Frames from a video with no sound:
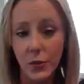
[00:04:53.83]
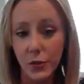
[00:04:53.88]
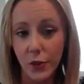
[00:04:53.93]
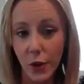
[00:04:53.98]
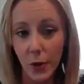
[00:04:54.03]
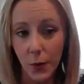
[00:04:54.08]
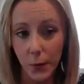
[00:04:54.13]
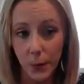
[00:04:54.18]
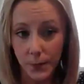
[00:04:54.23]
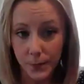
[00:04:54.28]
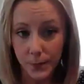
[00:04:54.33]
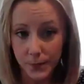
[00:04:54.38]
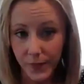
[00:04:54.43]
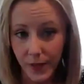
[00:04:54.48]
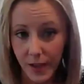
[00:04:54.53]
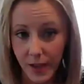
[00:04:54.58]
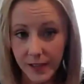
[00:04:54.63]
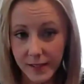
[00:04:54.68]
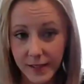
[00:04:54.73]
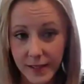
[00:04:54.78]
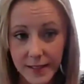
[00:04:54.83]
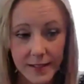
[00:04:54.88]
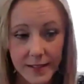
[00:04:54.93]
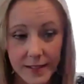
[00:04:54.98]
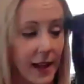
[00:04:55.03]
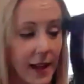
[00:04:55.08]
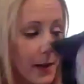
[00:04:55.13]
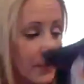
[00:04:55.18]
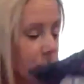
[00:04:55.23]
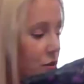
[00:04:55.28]
So a
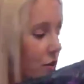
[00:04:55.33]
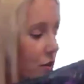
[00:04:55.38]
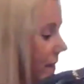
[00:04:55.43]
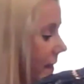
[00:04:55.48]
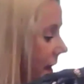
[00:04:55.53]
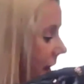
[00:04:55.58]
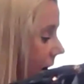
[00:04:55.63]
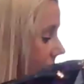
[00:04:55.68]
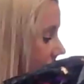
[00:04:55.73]
nice option